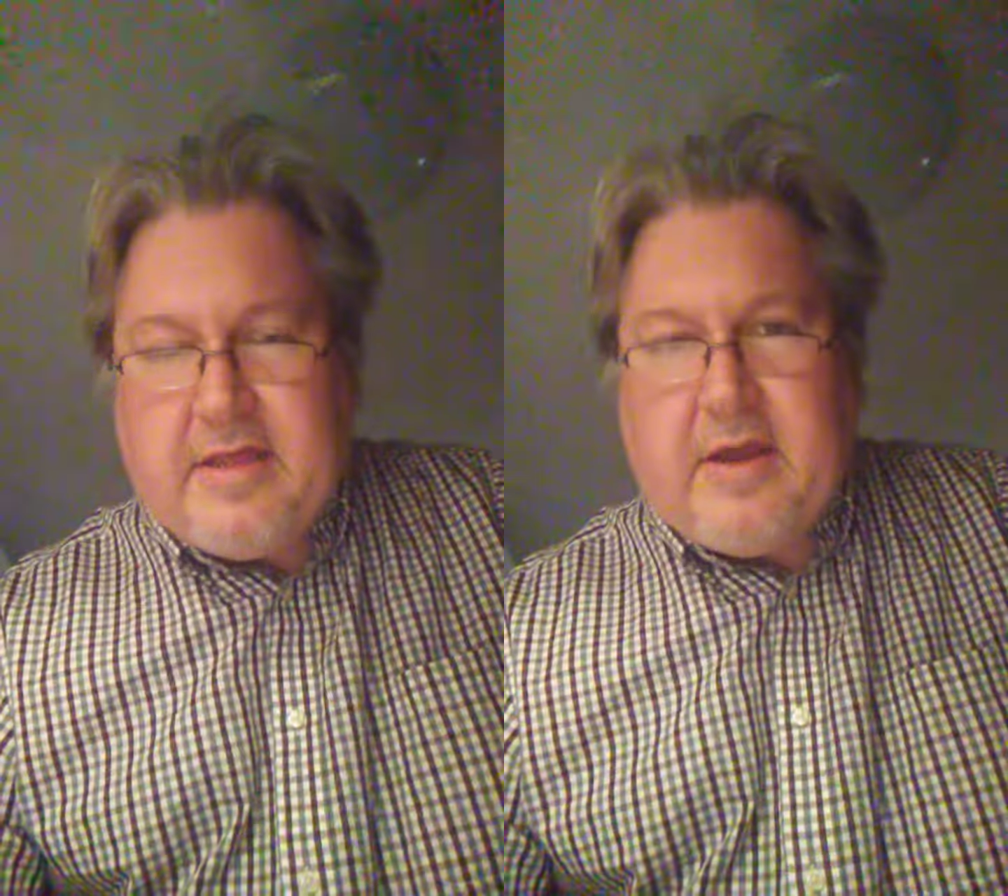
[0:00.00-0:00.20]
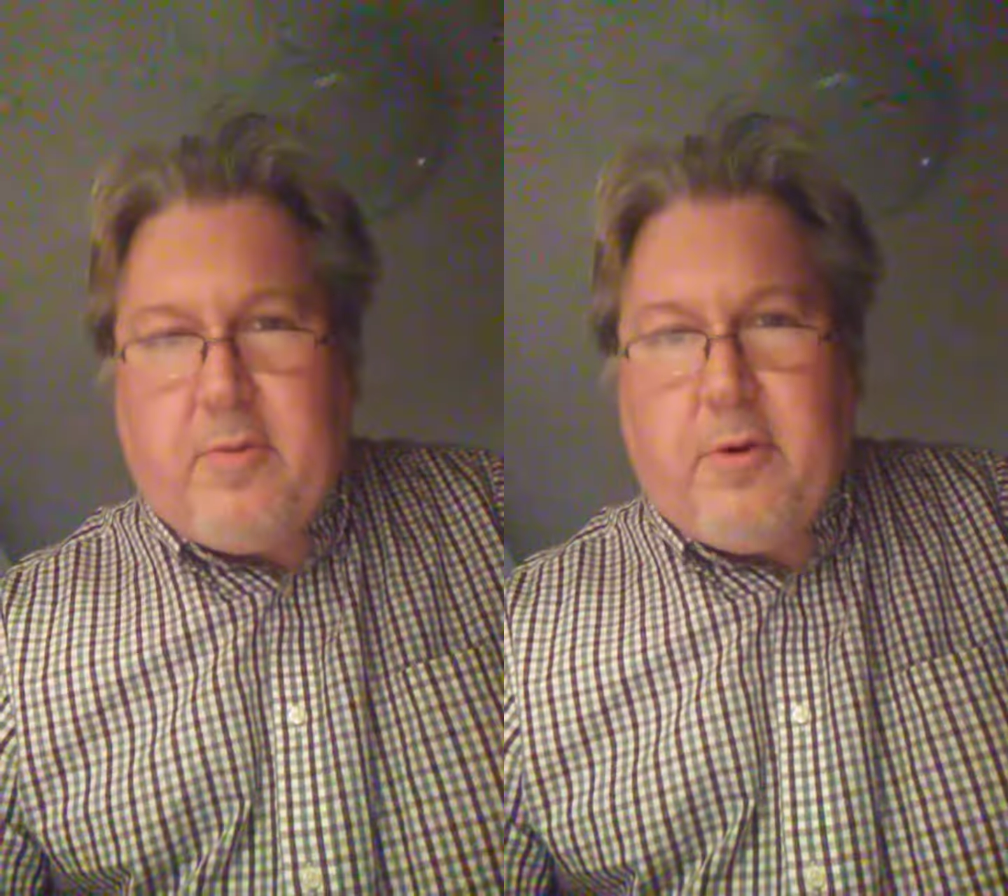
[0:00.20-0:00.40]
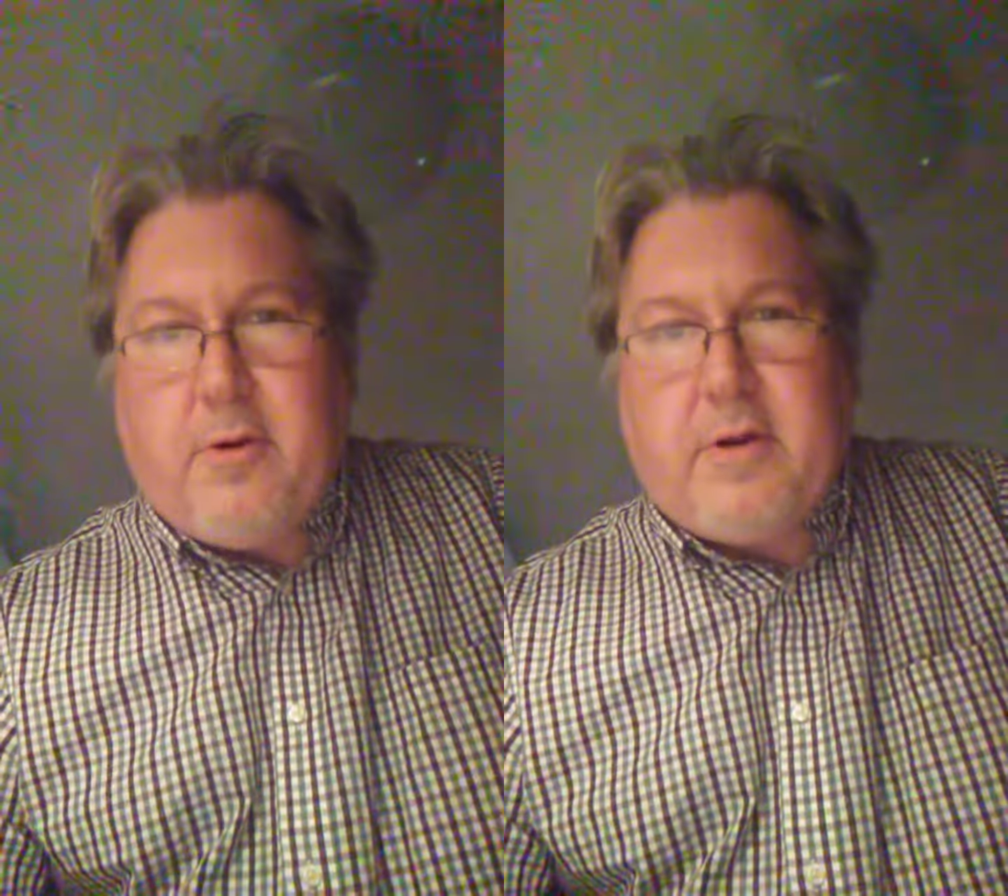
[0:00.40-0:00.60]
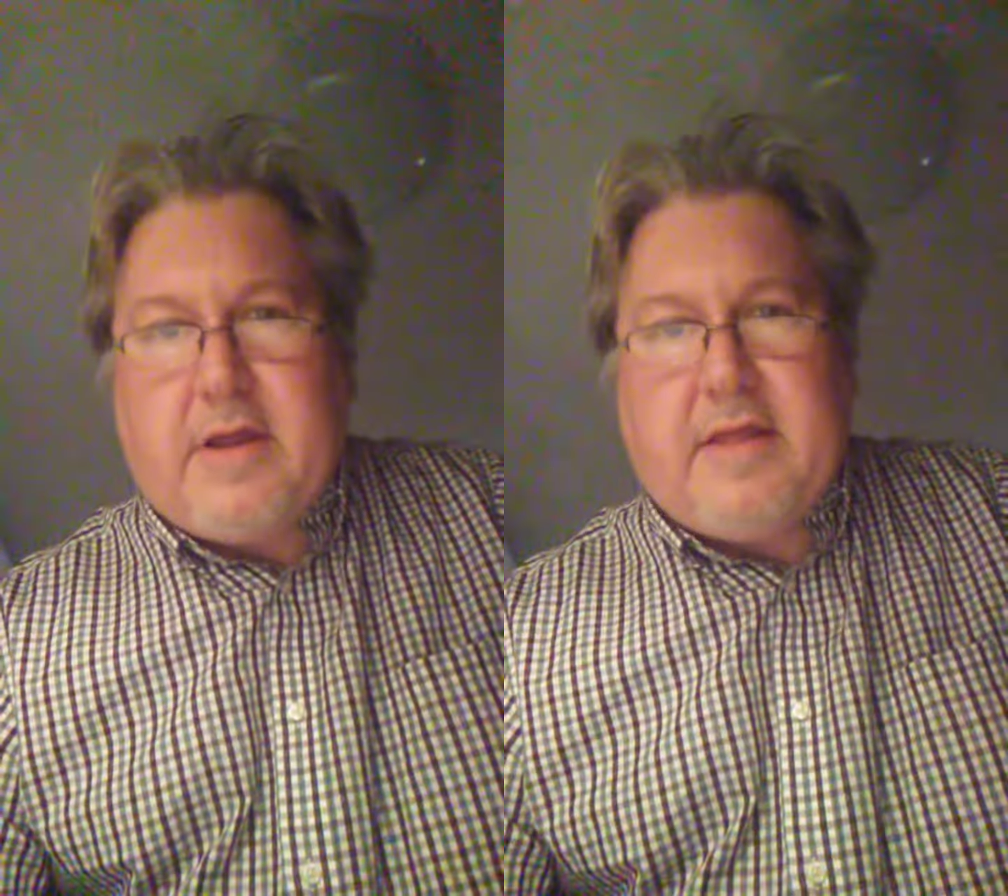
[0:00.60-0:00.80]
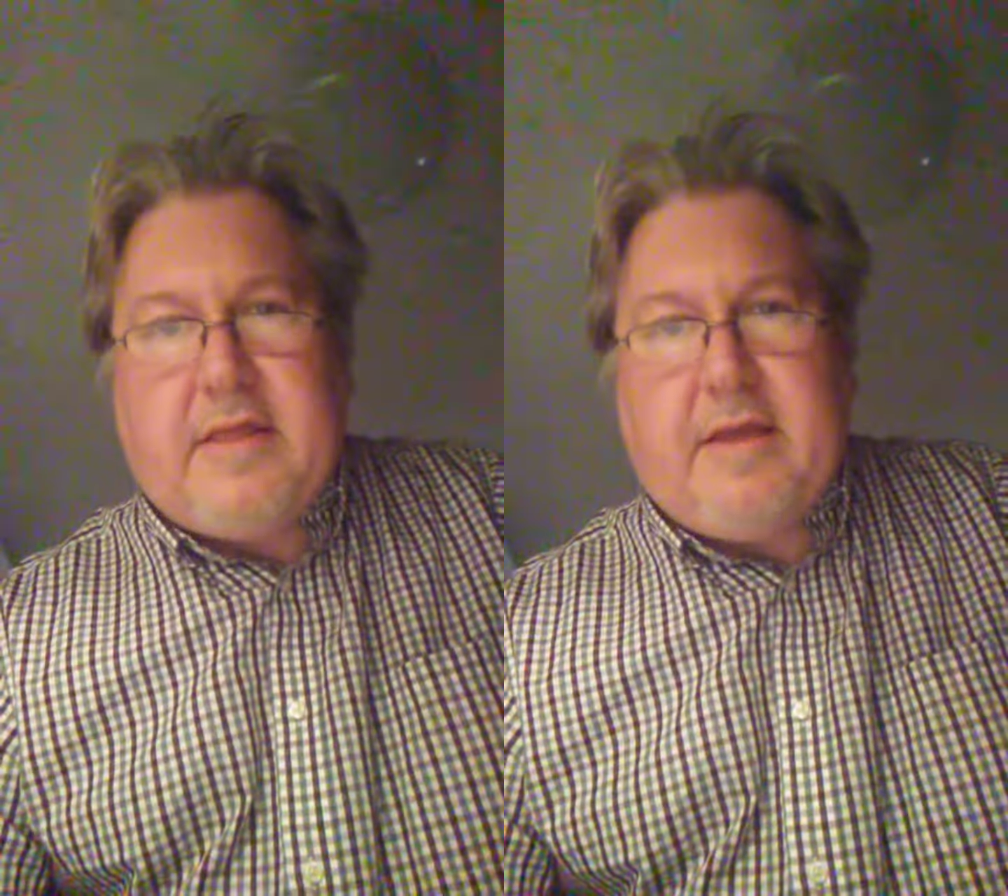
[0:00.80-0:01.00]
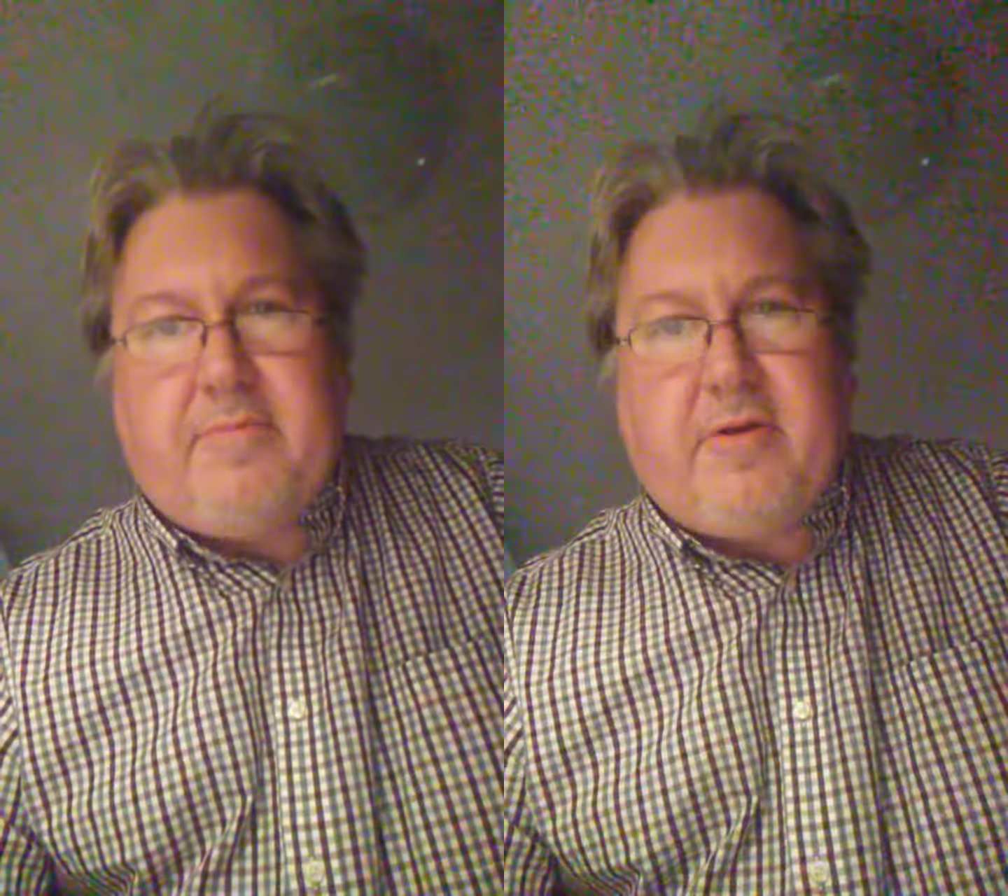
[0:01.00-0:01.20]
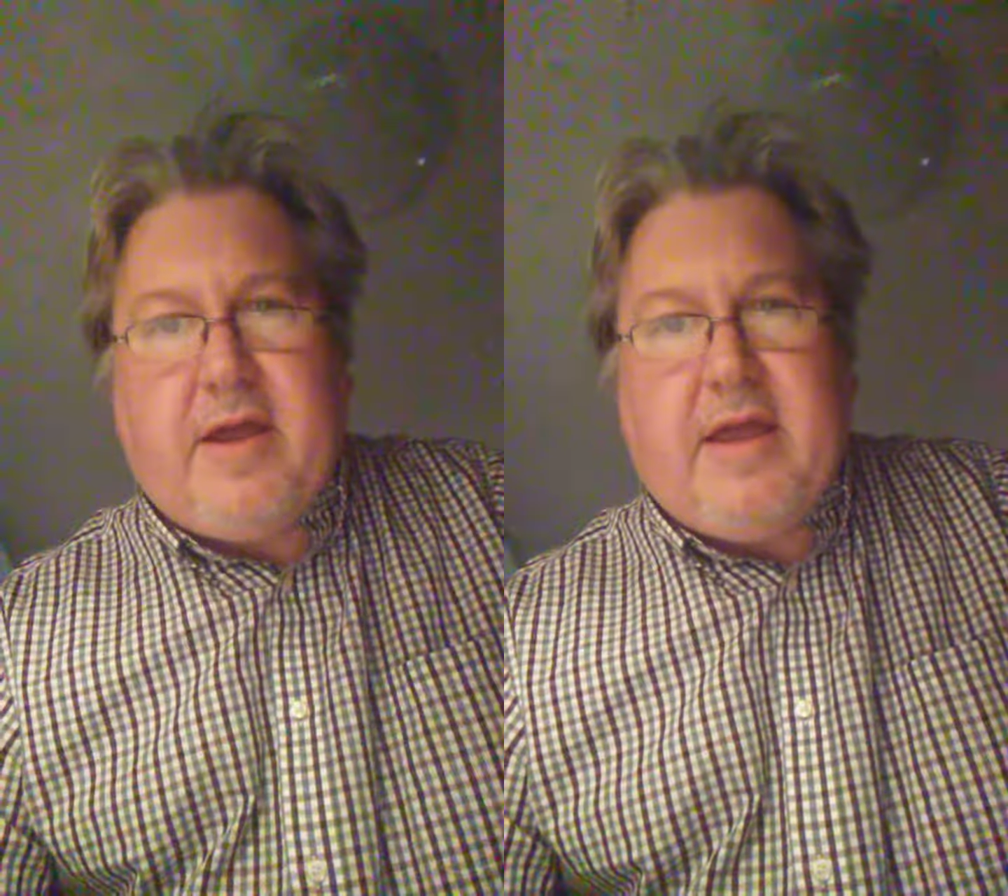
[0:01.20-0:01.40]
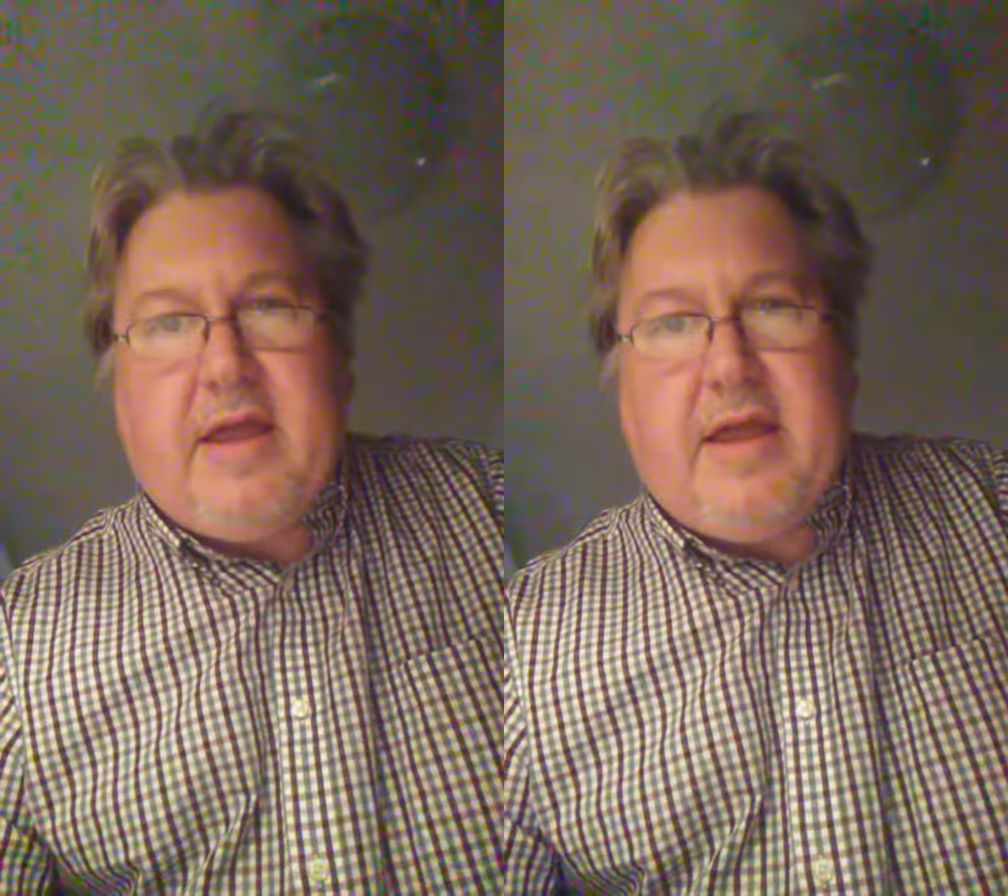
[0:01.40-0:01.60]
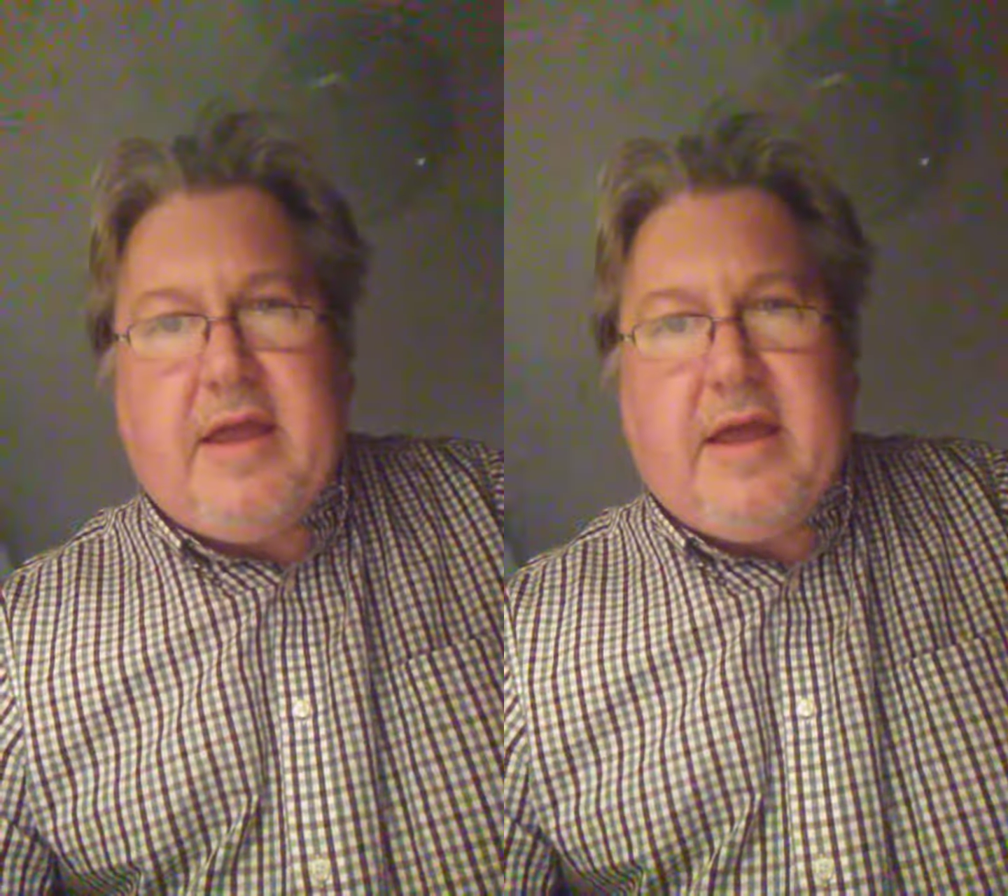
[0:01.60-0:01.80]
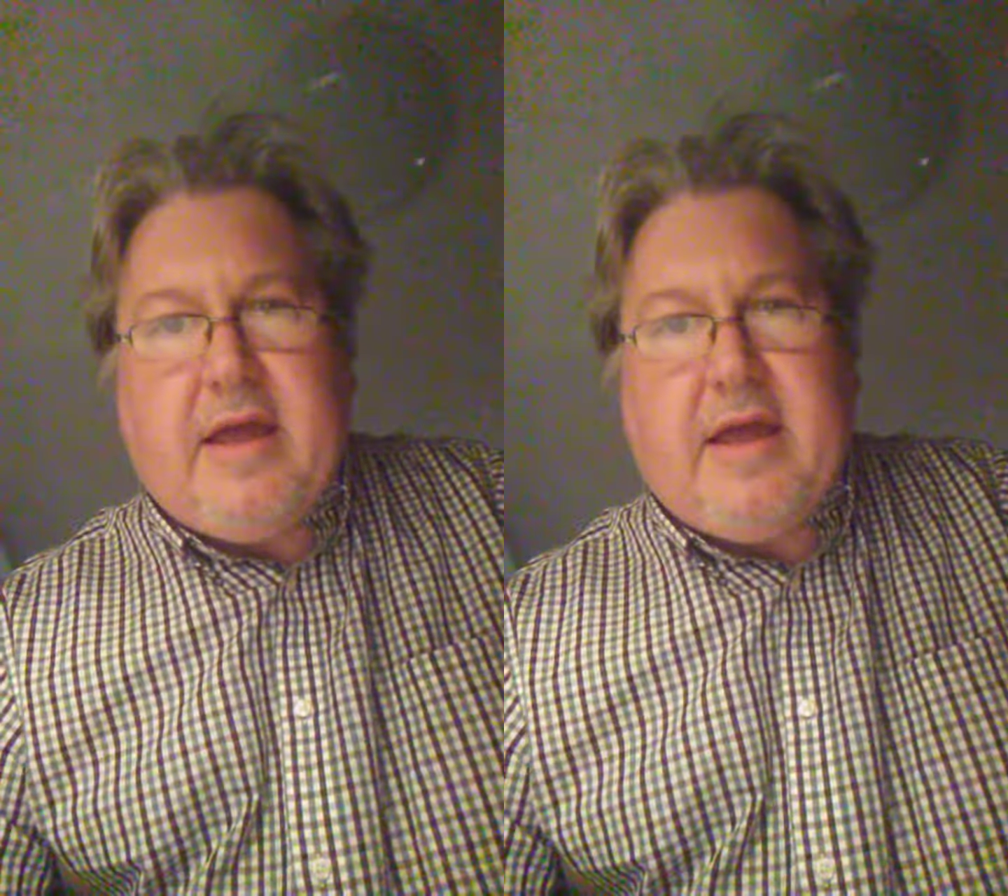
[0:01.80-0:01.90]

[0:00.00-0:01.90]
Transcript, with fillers: they work and they pray,